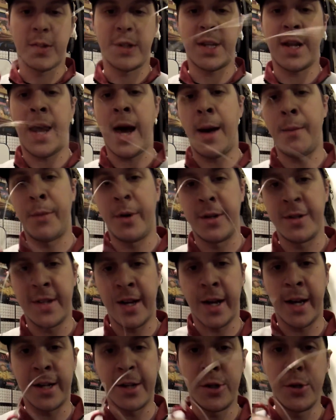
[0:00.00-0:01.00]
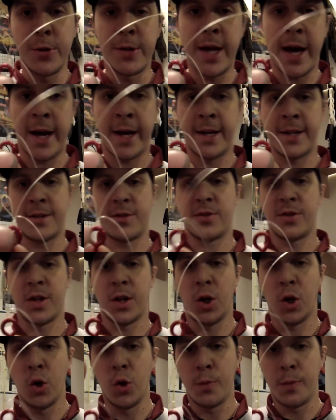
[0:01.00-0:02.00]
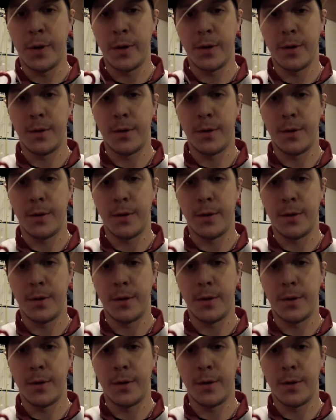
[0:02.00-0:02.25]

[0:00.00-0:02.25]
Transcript: going to happen is I got 2 tag ends, the loop